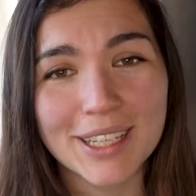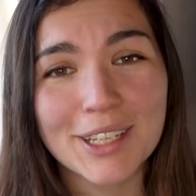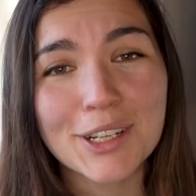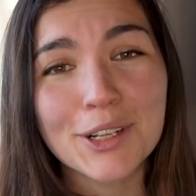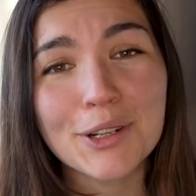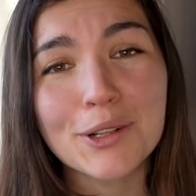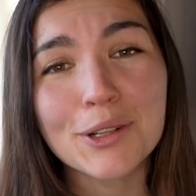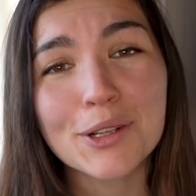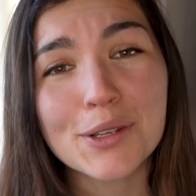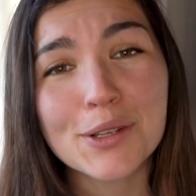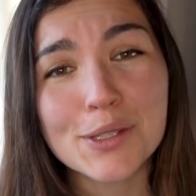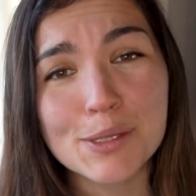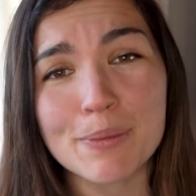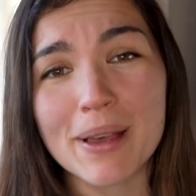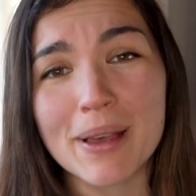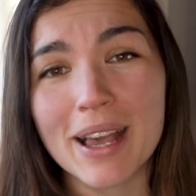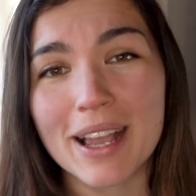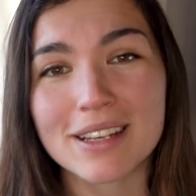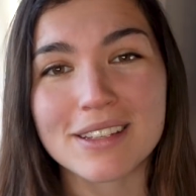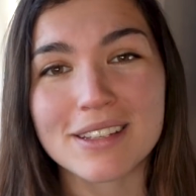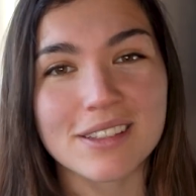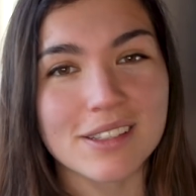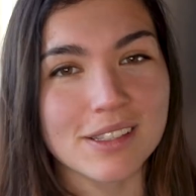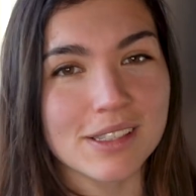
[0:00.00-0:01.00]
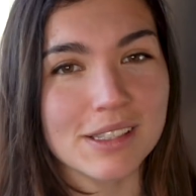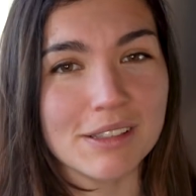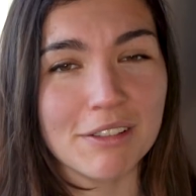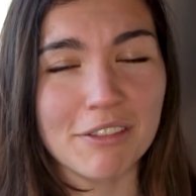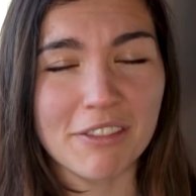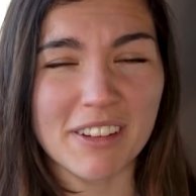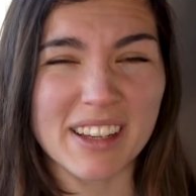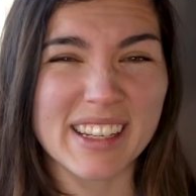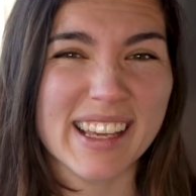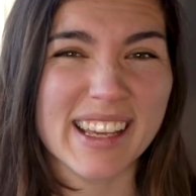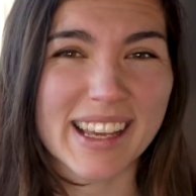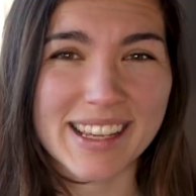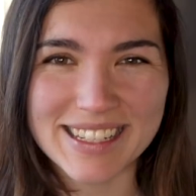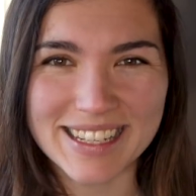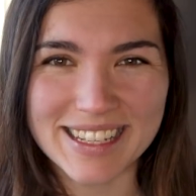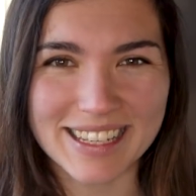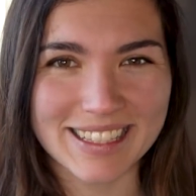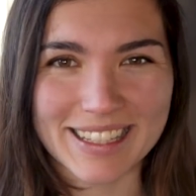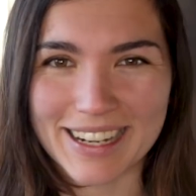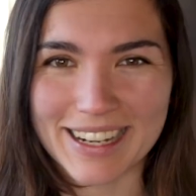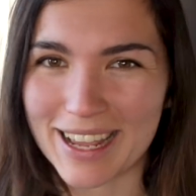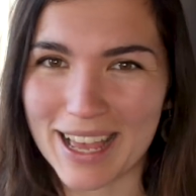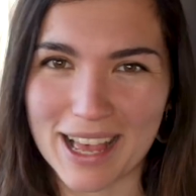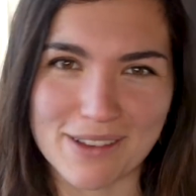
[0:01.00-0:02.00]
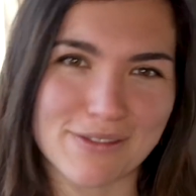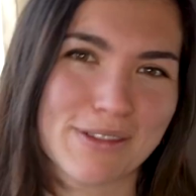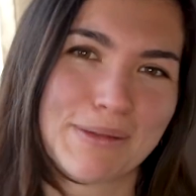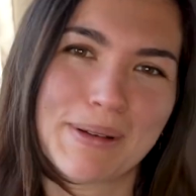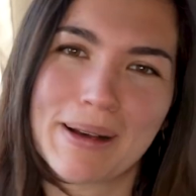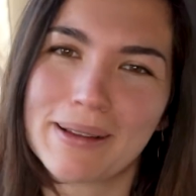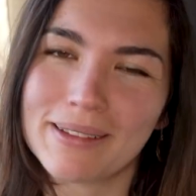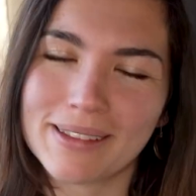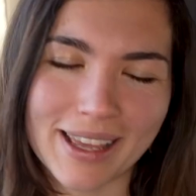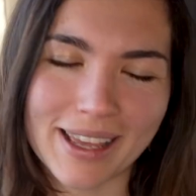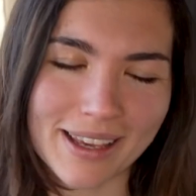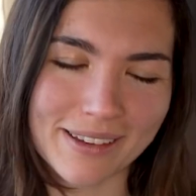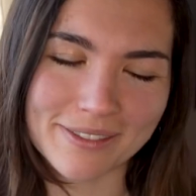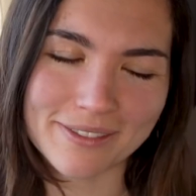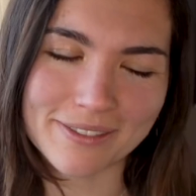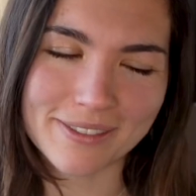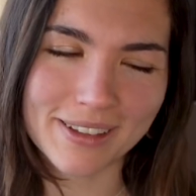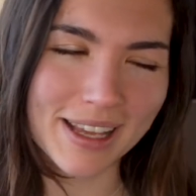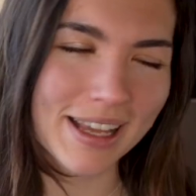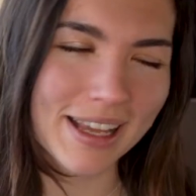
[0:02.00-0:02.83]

It all goes back to this funny idea that I have about life.